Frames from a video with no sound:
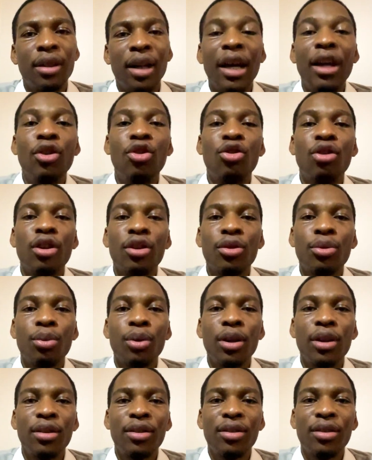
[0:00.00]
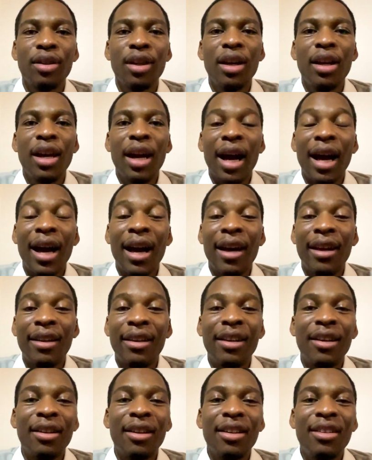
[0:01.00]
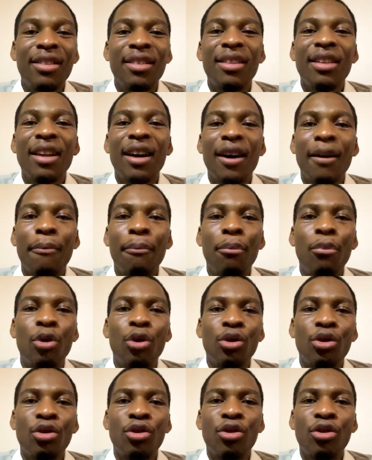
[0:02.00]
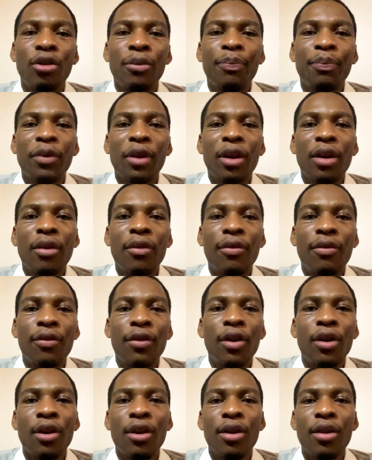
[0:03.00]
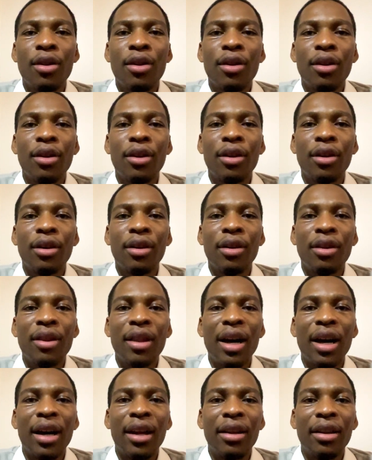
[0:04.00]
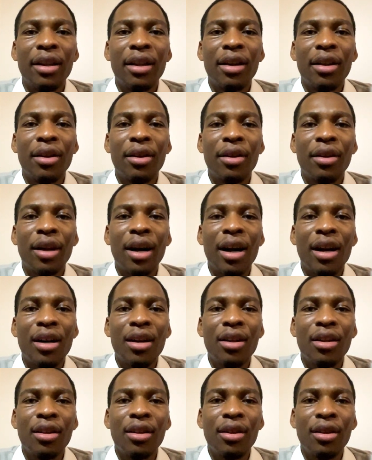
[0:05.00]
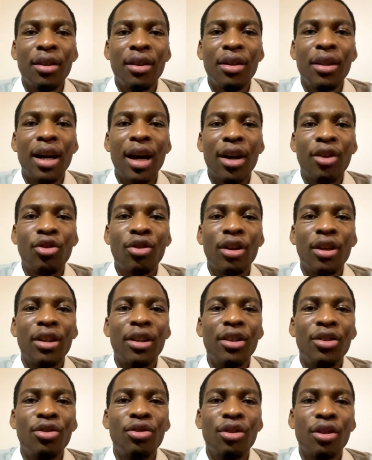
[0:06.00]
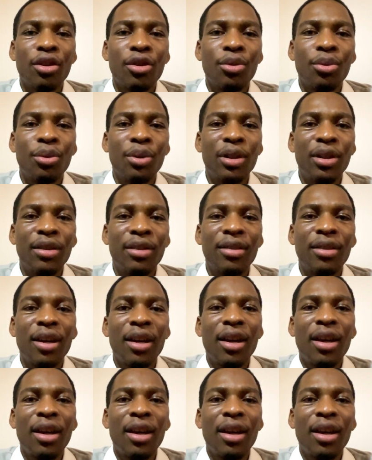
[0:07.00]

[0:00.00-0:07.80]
interest rates, and it's not much further than the actual interest rates